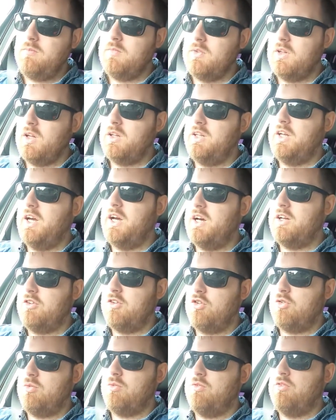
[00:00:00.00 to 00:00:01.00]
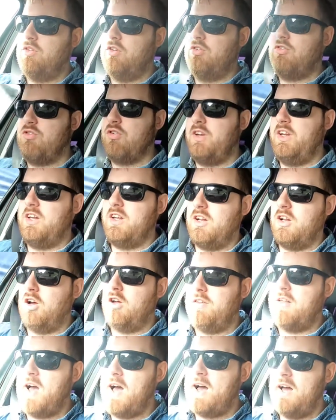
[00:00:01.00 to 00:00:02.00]
yeah, I just treated it like
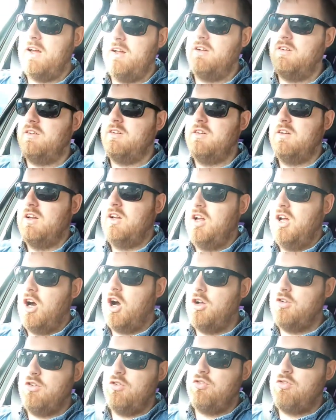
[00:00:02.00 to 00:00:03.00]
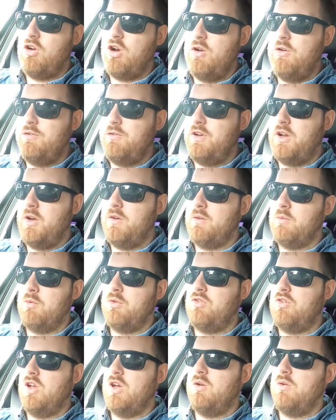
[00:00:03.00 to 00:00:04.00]
that, and I just drove. You know,
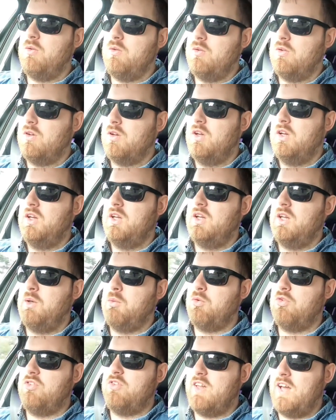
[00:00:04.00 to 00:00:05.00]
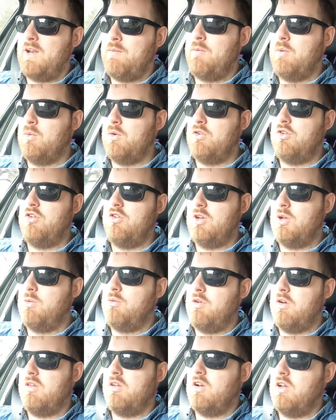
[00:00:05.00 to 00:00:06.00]
he wasn't telling me what to do or
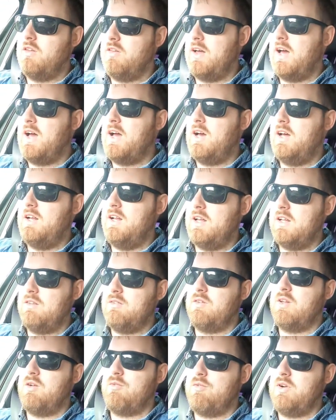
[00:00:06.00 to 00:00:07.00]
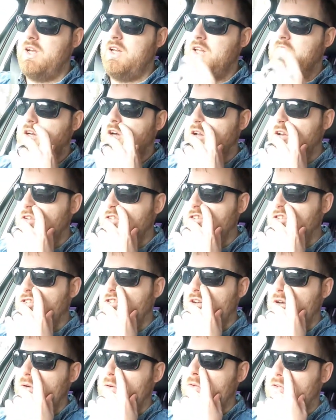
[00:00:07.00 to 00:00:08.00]
anything like that, and that really kind of just
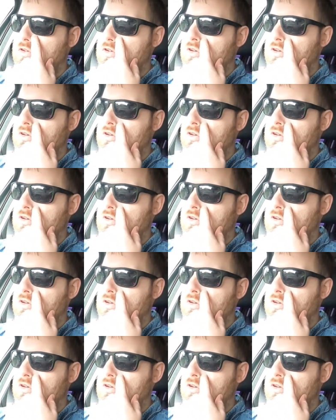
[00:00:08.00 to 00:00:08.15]
showed